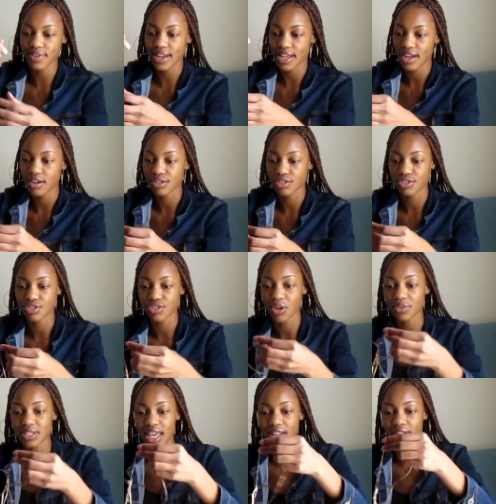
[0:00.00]
right here is so
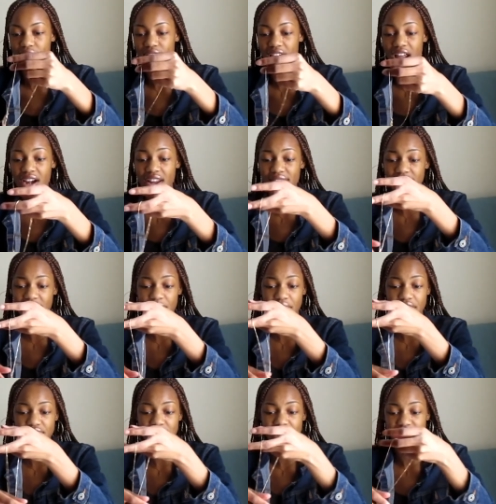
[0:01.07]
tangled I don't even think I want
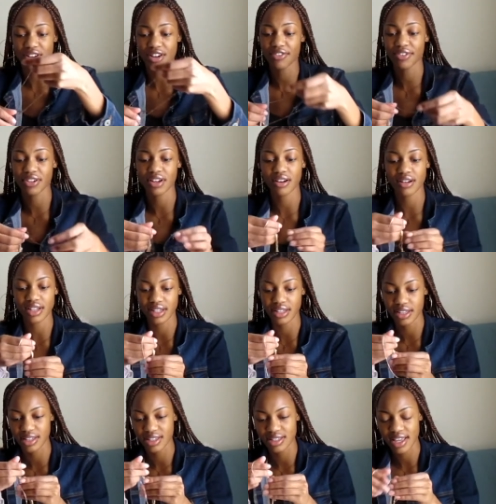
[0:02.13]
to try this on for y'all
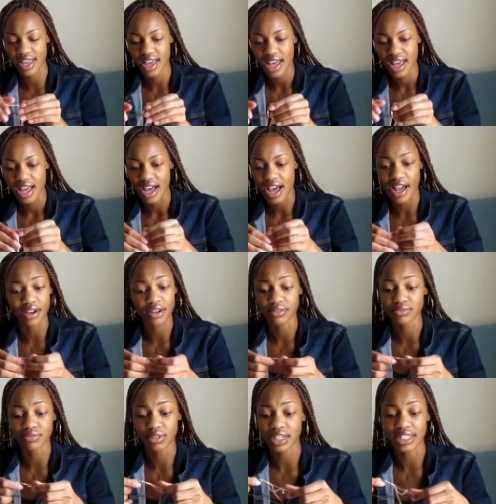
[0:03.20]
because I
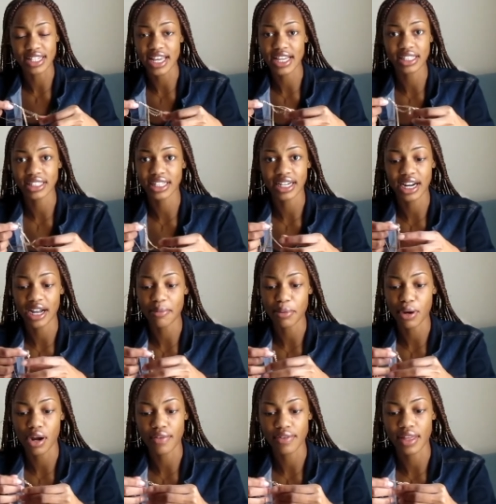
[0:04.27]
don't want to tangle it up and
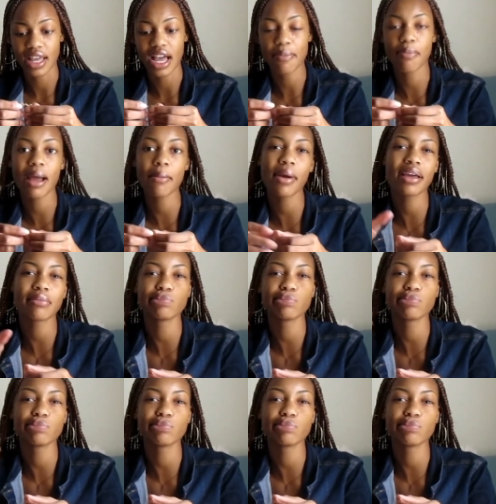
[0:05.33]
everything I, I might